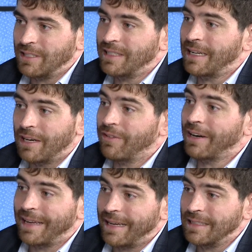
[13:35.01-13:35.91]
let's take care of our
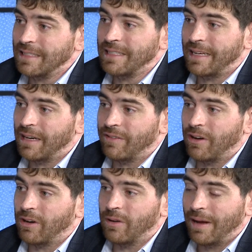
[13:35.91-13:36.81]
kids, let's take care of
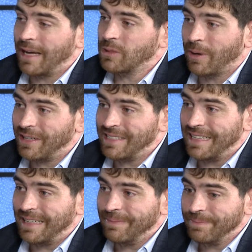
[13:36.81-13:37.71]
our X, Y, or
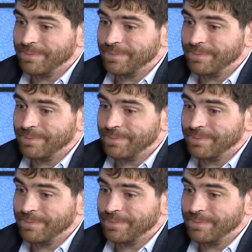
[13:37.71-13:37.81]
Z.